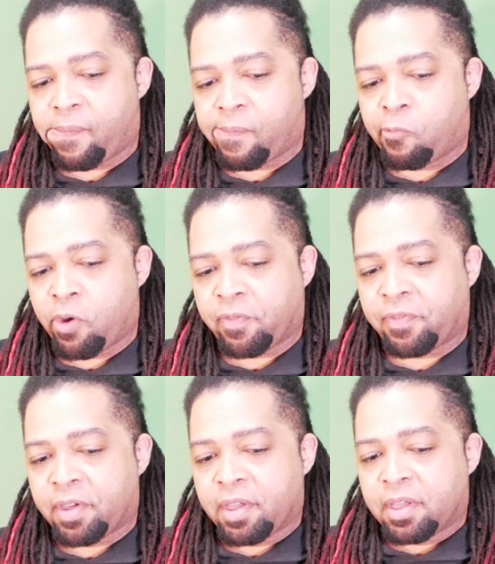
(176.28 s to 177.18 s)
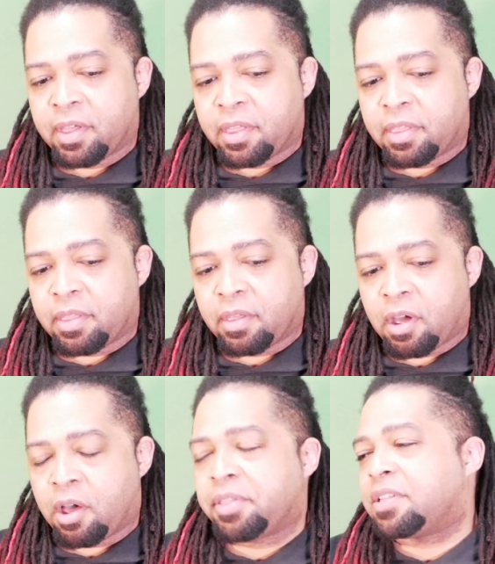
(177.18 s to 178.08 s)
with
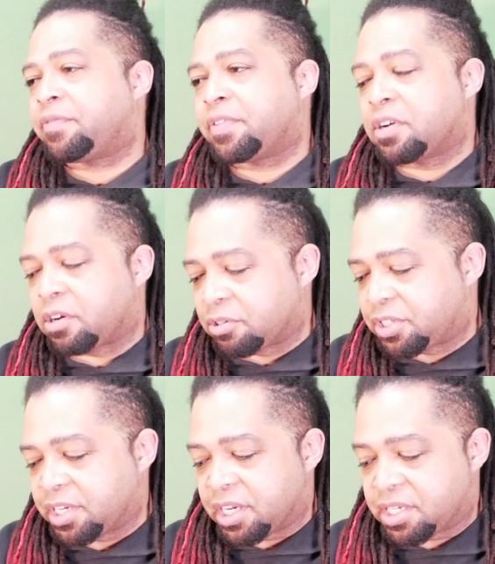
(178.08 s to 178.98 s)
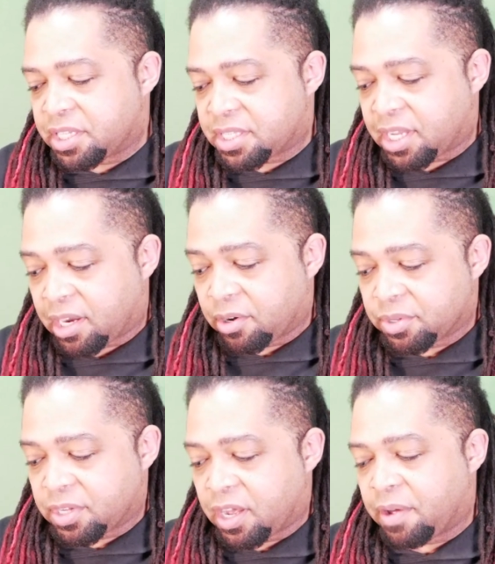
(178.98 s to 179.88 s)
all the different negotiations that
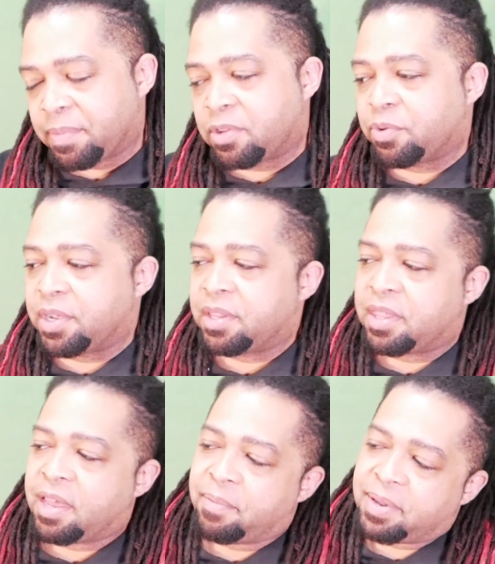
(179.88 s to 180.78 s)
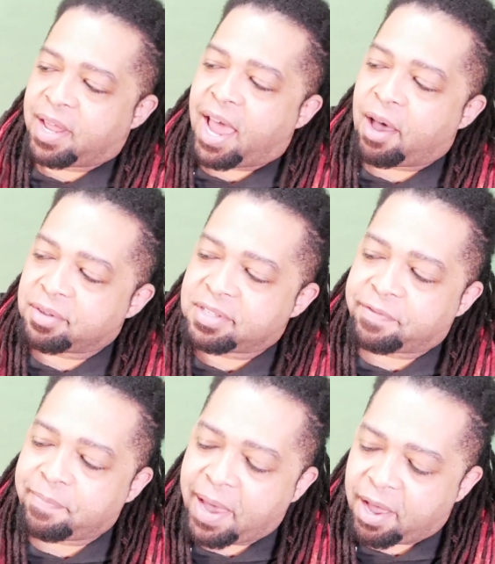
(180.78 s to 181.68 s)
goes on between them and the House
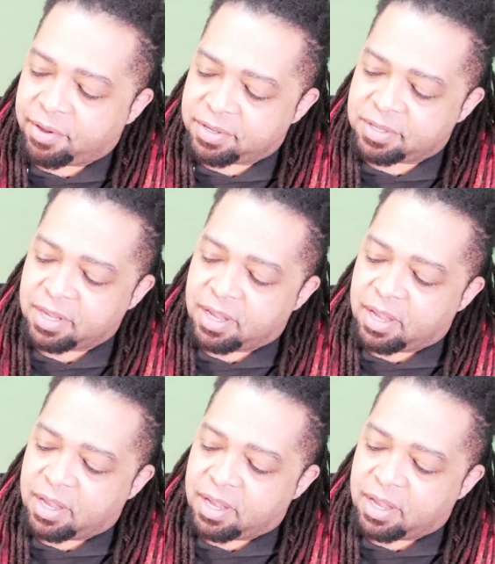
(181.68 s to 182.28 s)
of Mouse